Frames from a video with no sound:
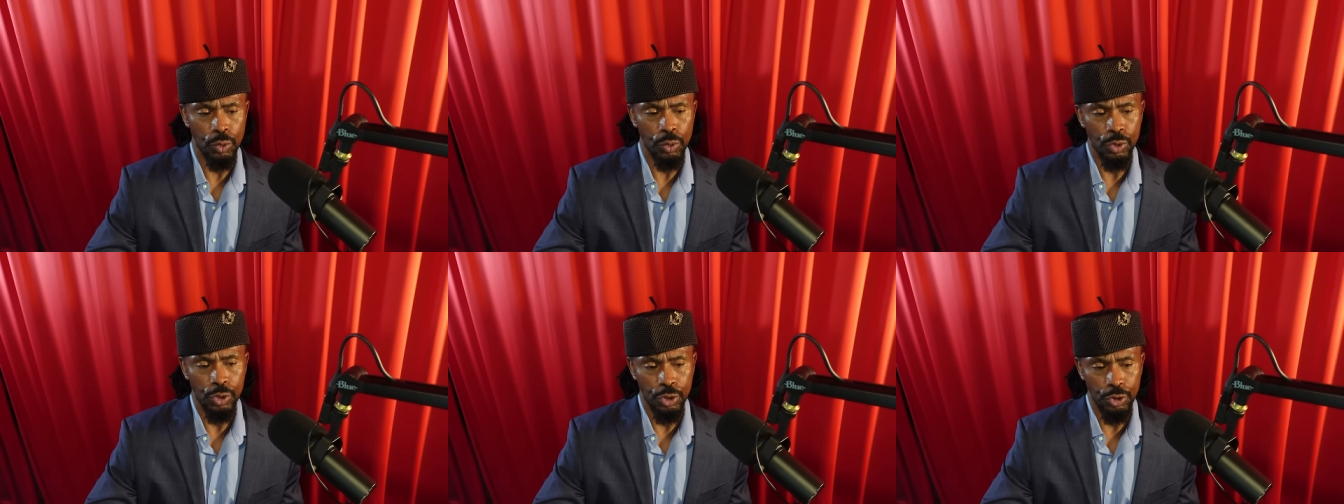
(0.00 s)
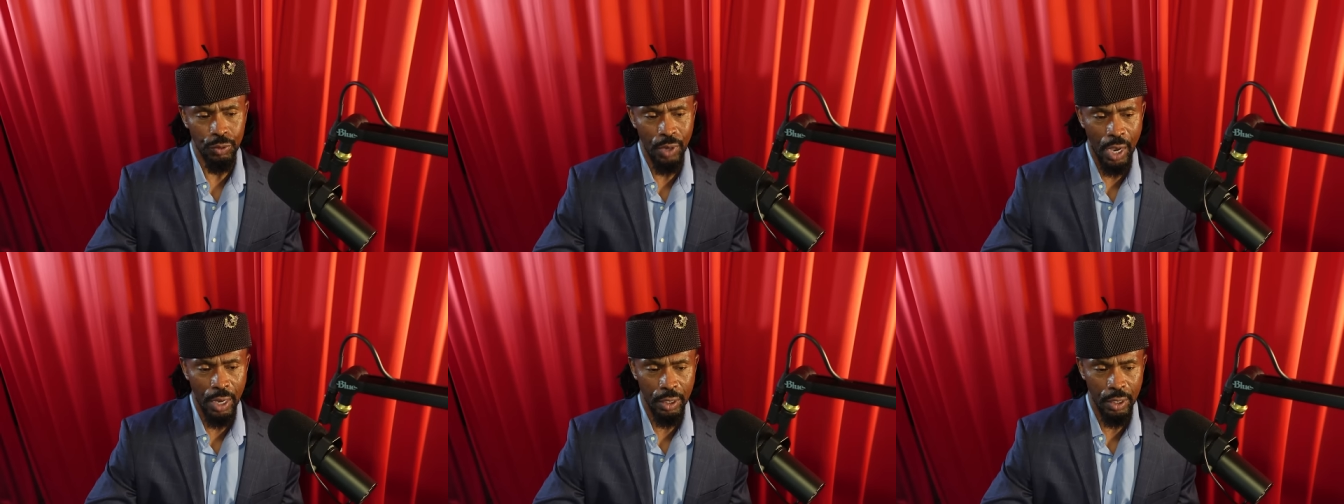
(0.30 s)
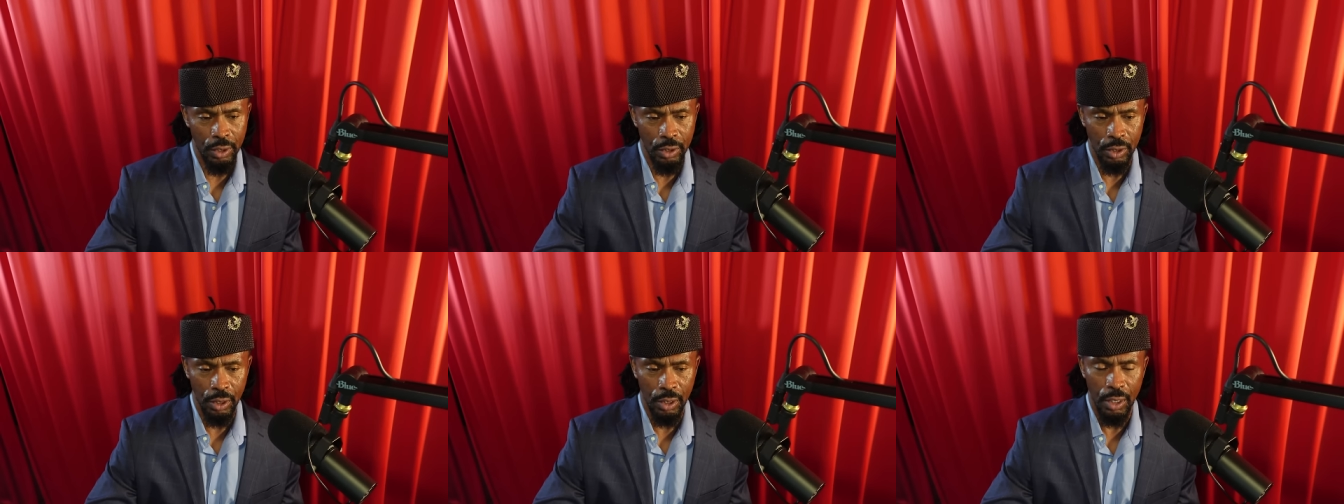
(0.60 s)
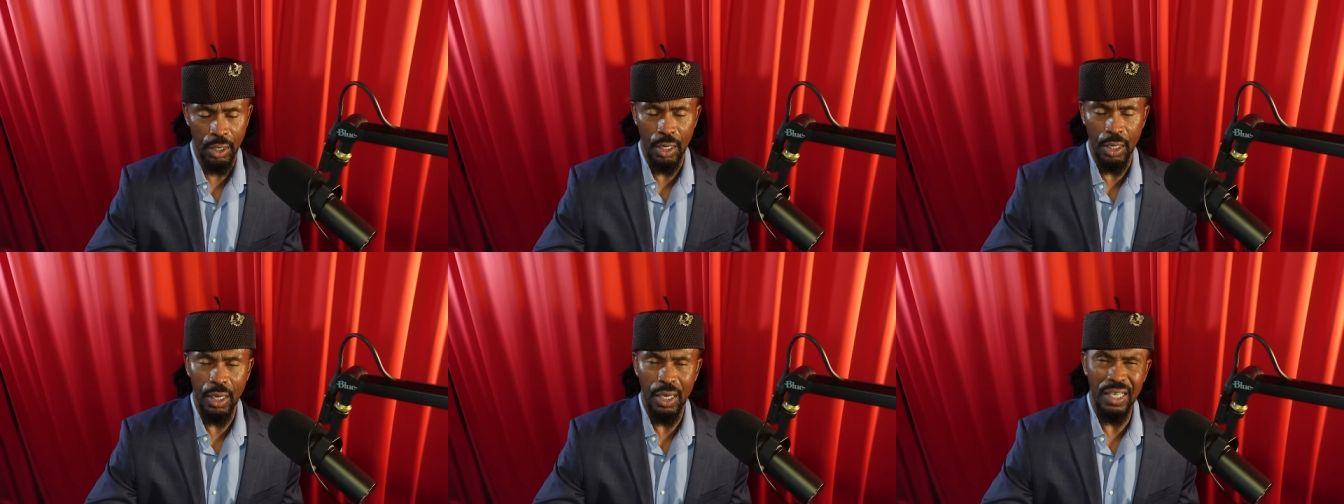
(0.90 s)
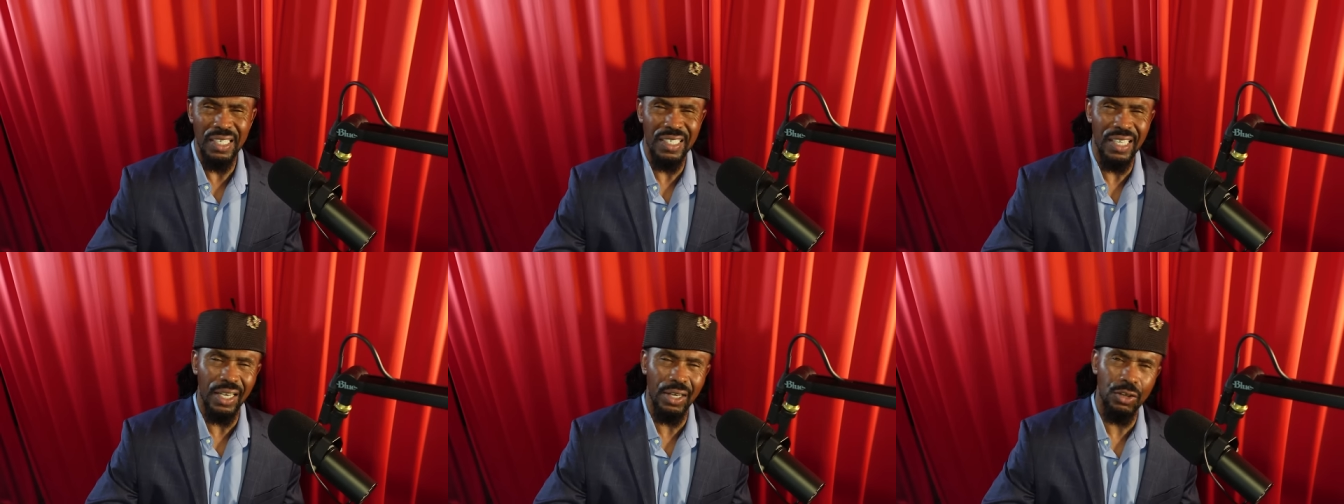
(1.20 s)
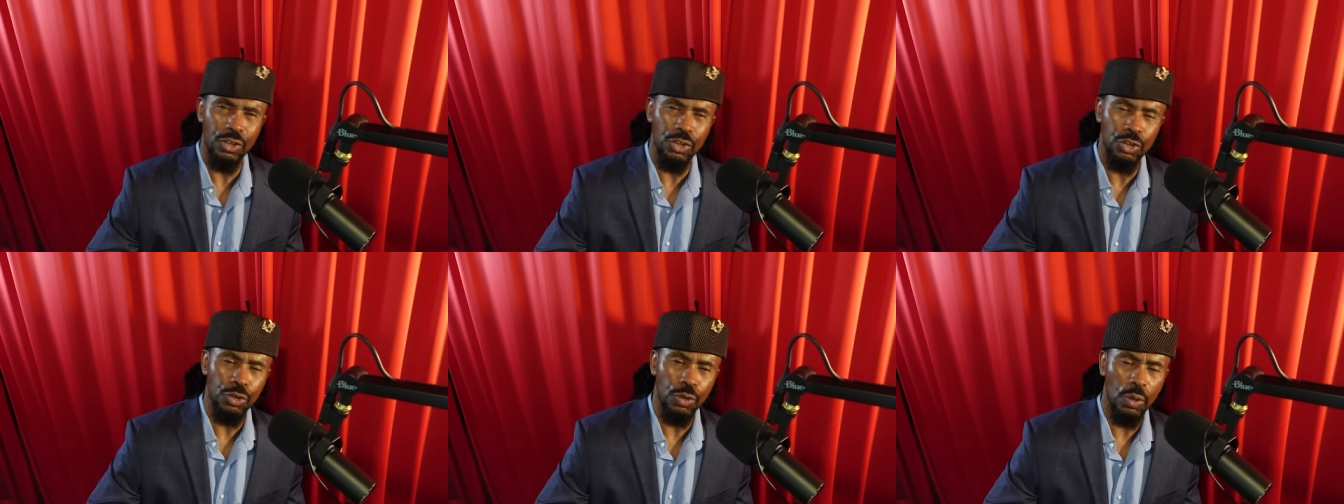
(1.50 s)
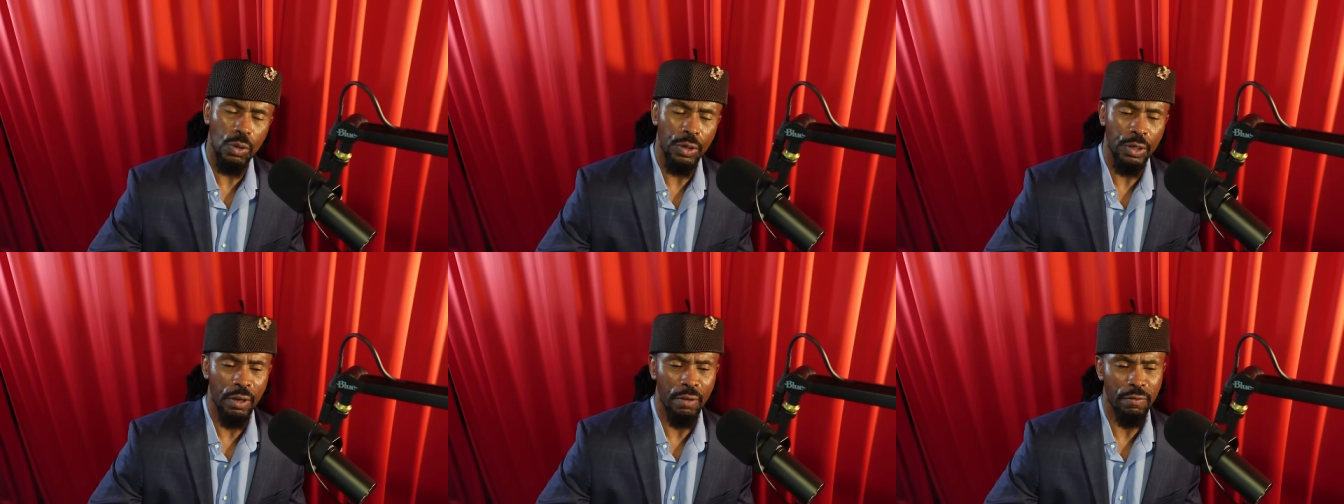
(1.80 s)
strategy. Take control
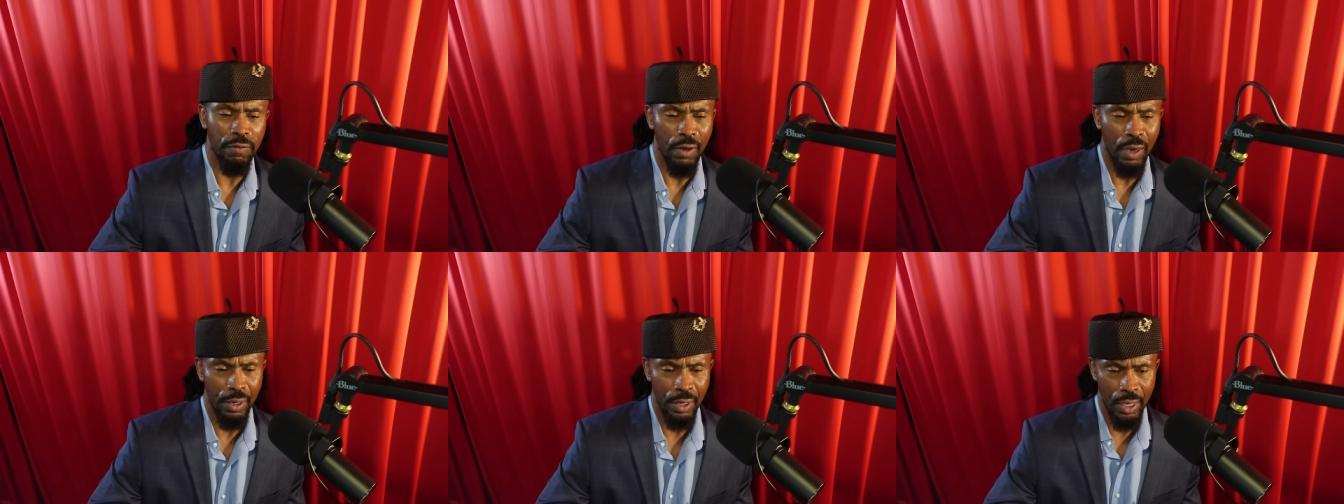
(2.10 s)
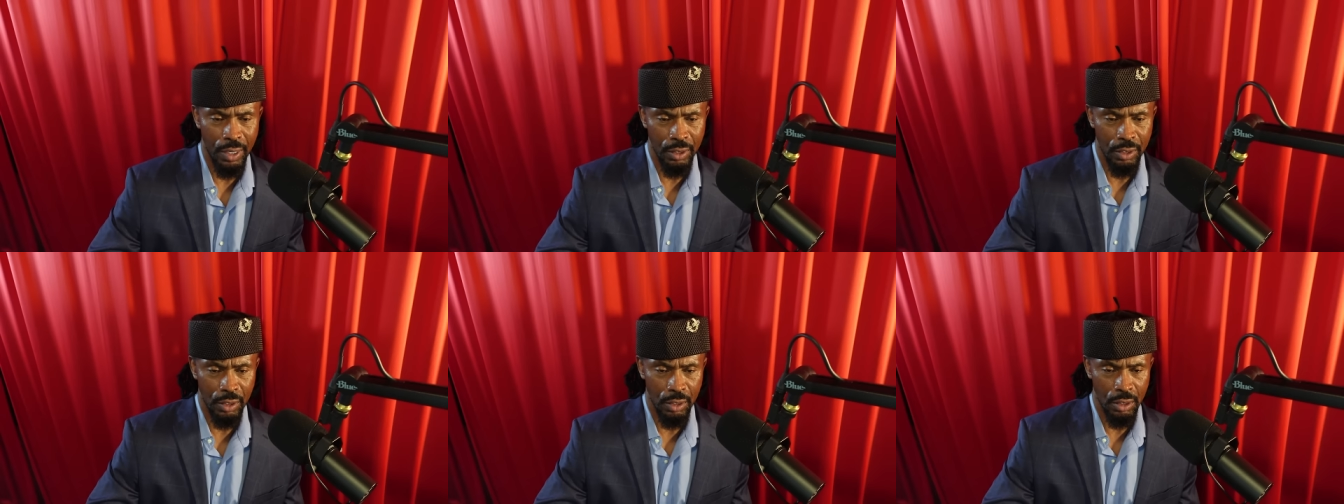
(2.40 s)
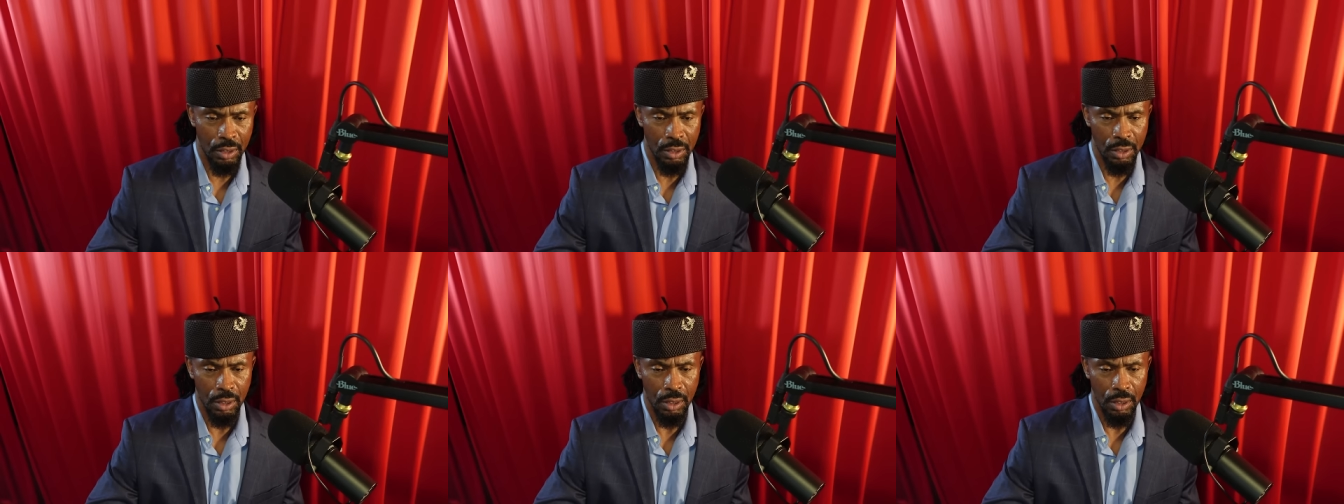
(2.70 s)
of your finances.